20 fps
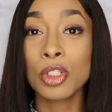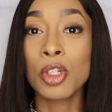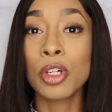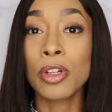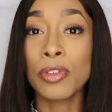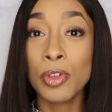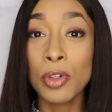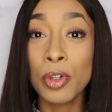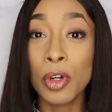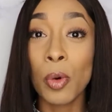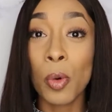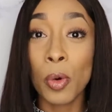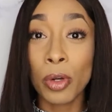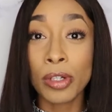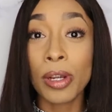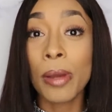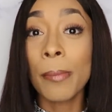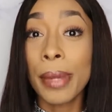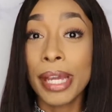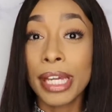So if you
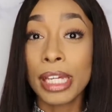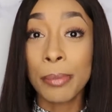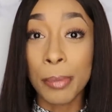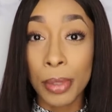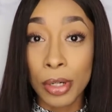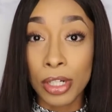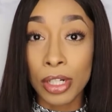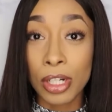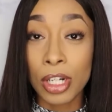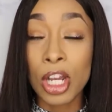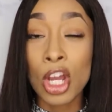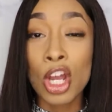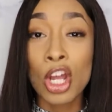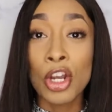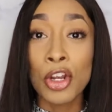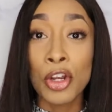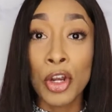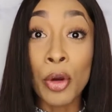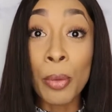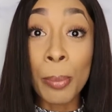order a bacon burger,
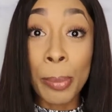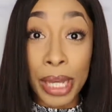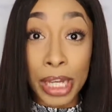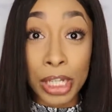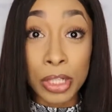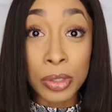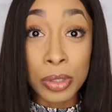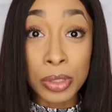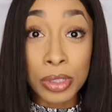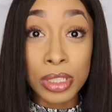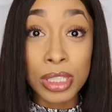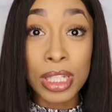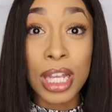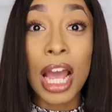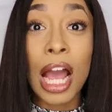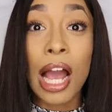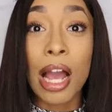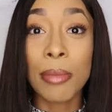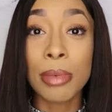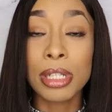no pickles,
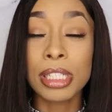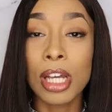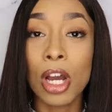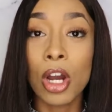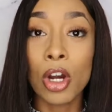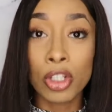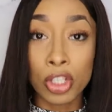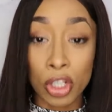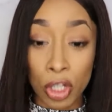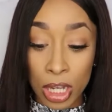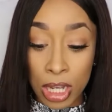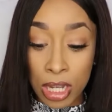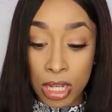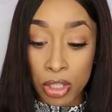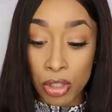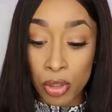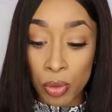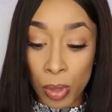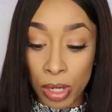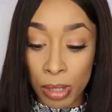I'm gonna say, oh, it's okay,
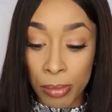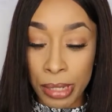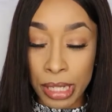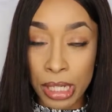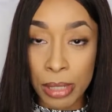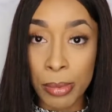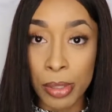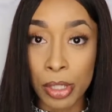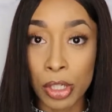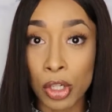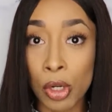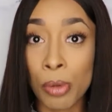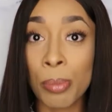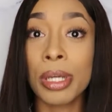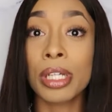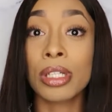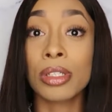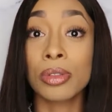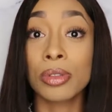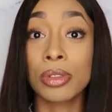you want a bacon burger, no
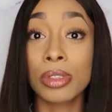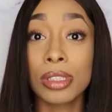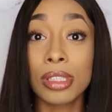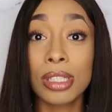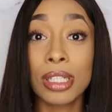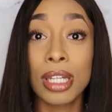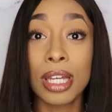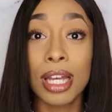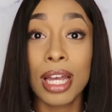pickles.